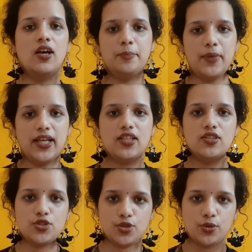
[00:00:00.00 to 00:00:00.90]
Meg,
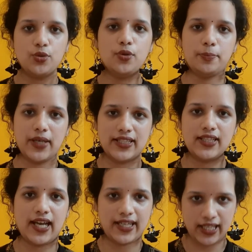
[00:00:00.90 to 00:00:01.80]
Jo,
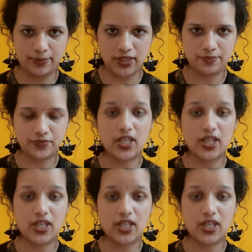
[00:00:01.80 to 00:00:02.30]
Beth and Em.